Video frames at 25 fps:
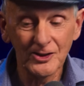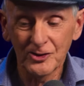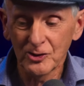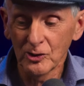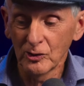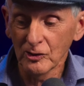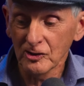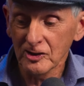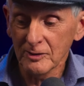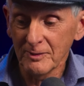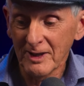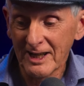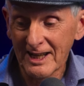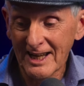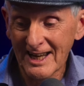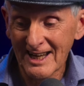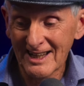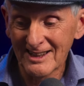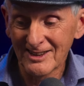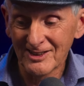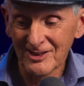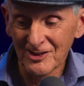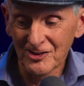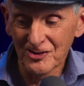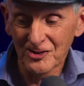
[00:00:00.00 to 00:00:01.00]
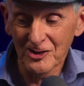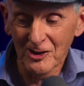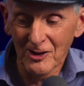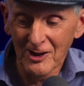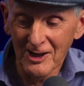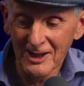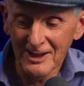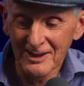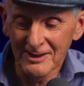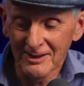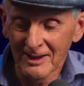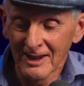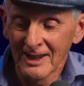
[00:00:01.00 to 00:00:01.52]
It talks about how
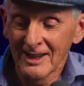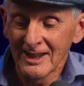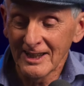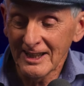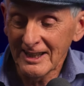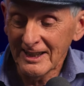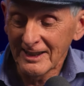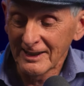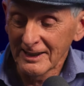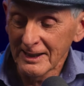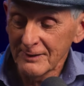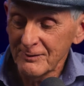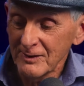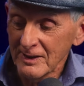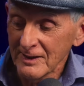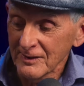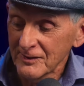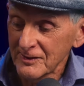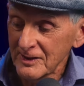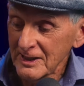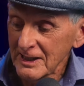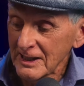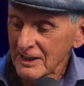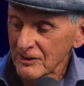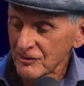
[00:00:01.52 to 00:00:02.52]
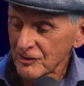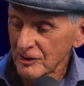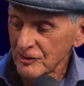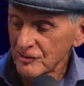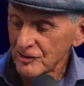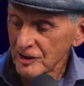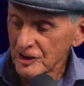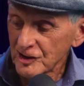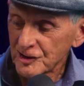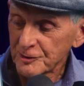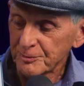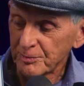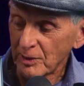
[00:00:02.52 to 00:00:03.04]
design in living things
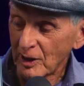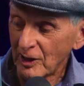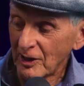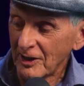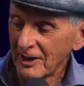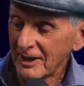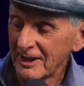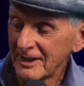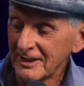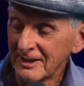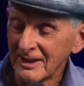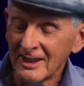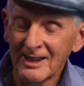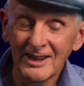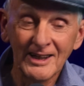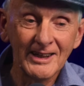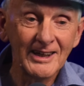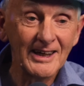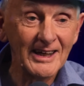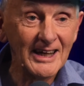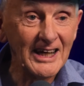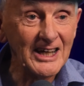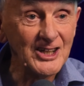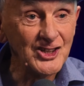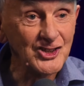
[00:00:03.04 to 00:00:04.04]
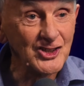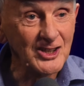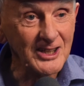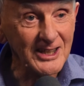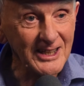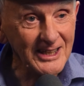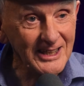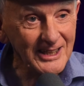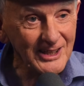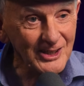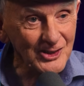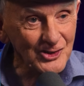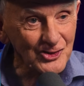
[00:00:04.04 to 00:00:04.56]
has inspired
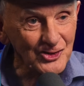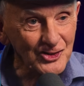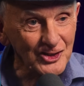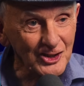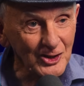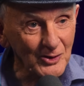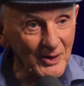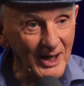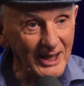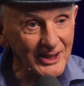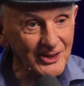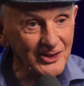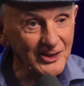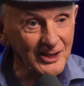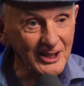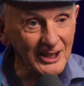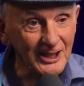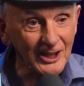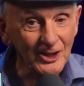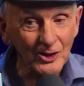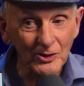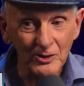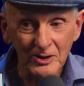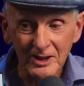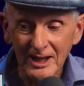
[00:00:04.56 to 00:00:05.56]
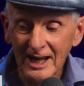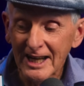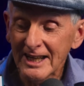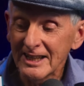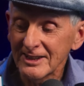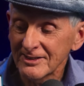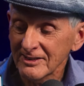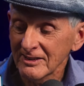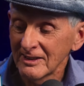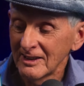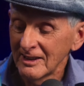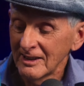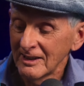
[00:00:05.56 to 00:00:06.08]
engineers to actually
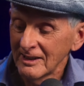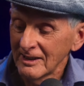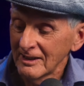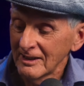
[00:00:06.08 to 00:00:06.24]
create.